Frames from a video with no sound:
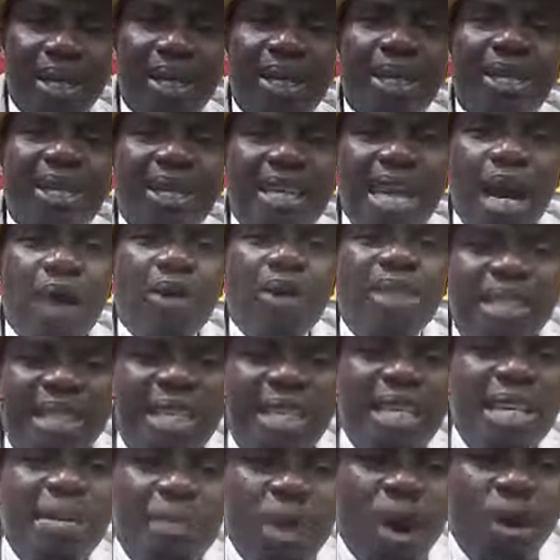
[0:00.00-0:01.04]
now
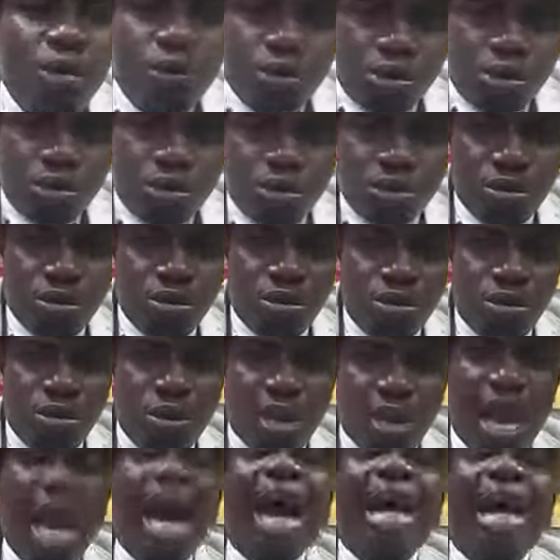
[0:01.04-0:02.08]
demons
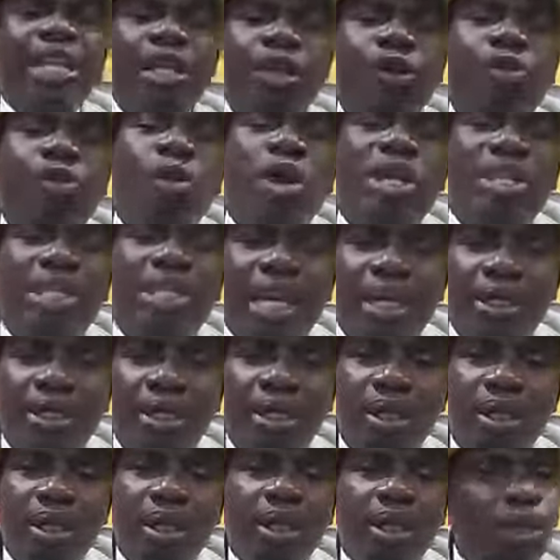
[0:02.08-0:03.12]
are equated
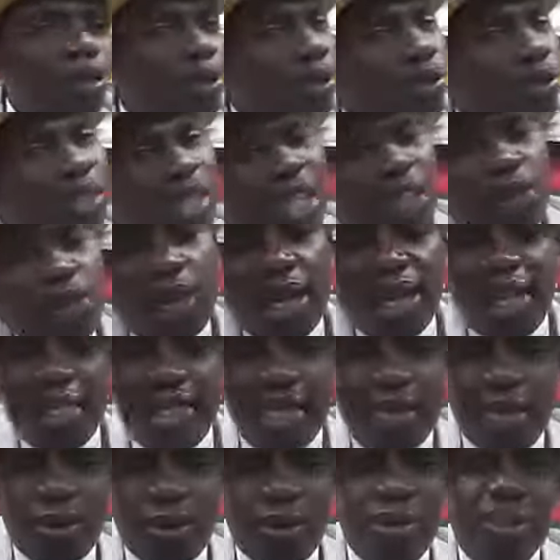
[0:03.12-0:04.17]
to sexual
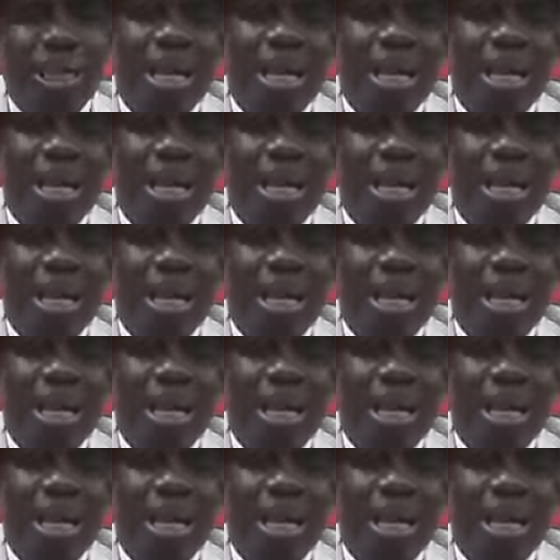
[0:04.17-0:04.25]
intercourse.